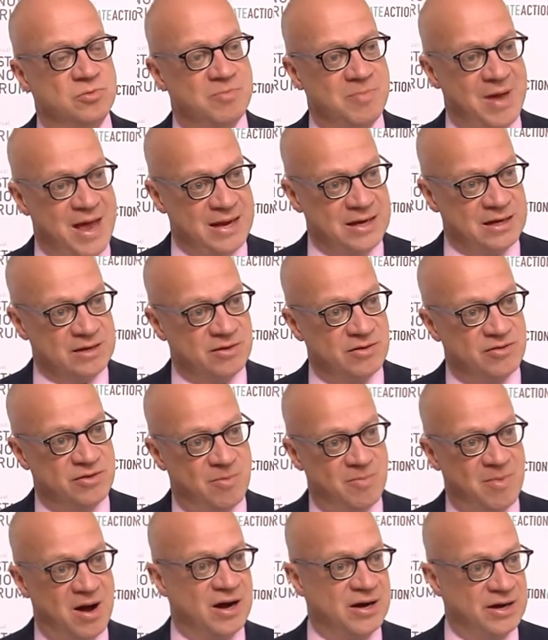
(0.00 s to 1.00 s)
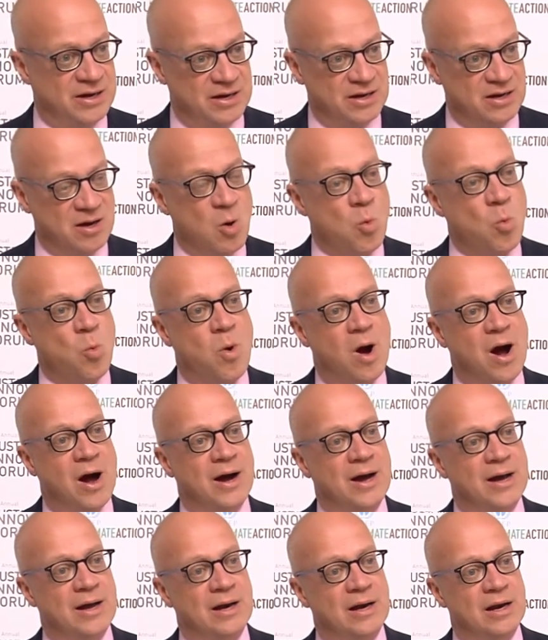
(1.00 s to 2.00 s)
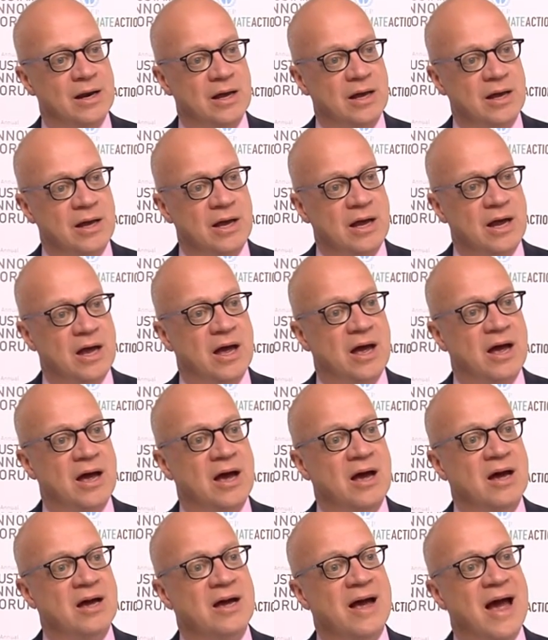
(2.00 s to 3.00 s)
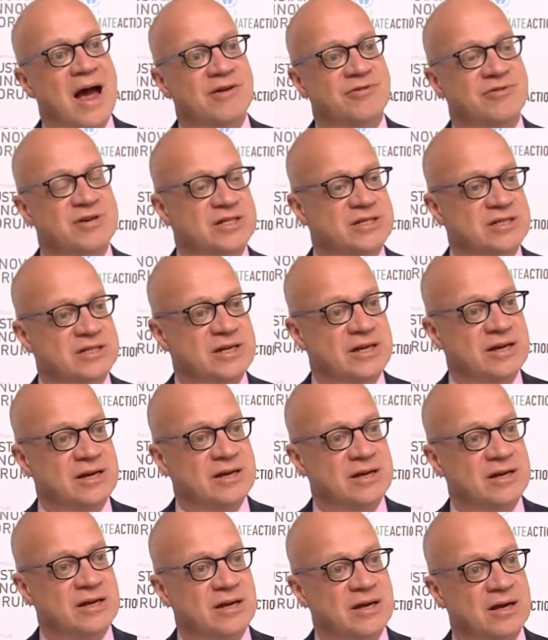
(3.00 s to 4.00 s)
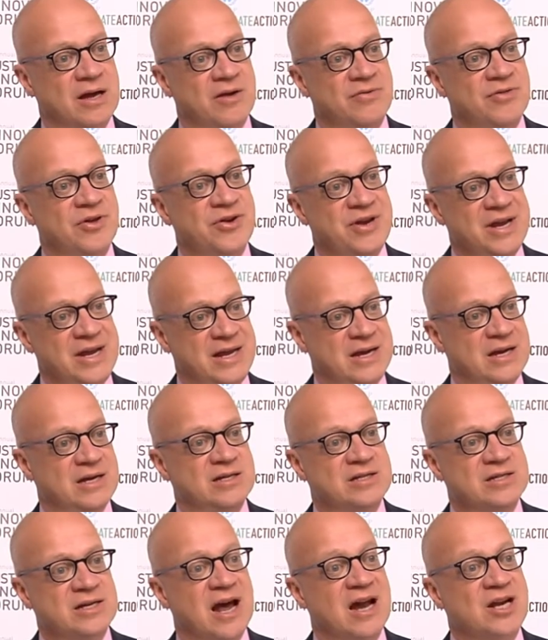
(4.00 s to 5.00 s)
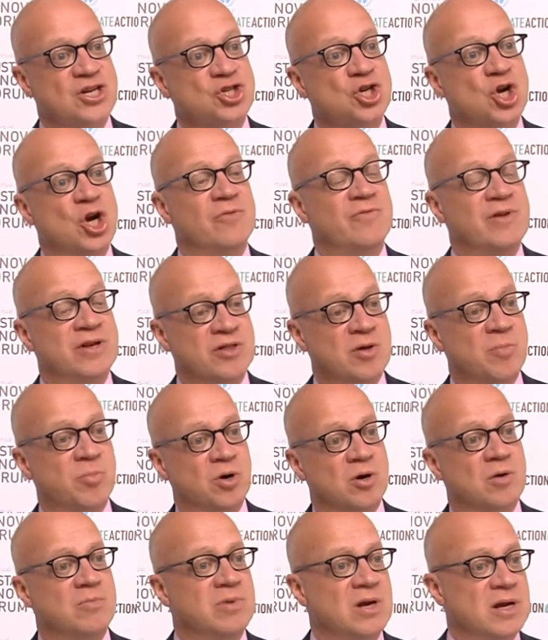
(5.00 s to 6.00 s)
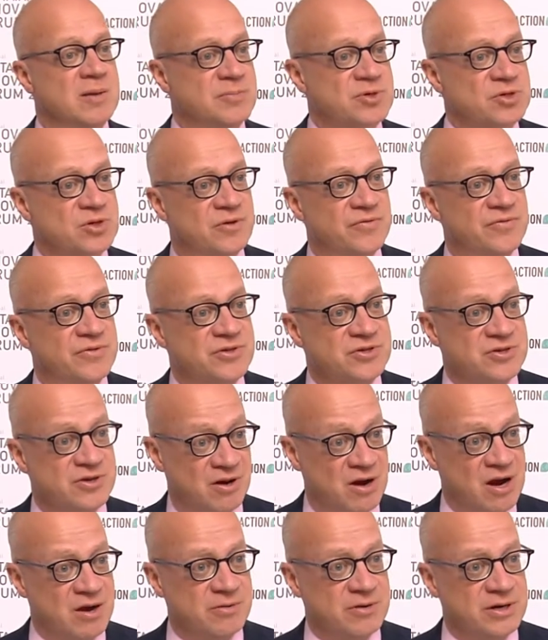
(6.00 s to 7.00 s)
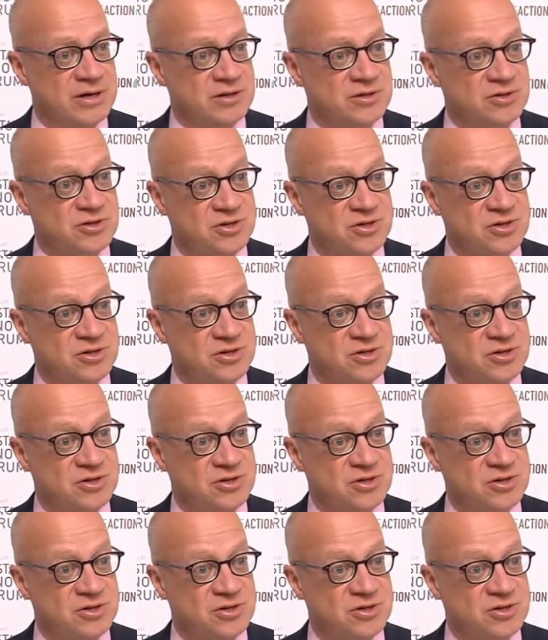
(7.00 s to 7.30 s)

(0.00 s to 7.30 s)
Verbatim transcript: make the money while uh, addressing uh, the needs and solving the problems of the surrounding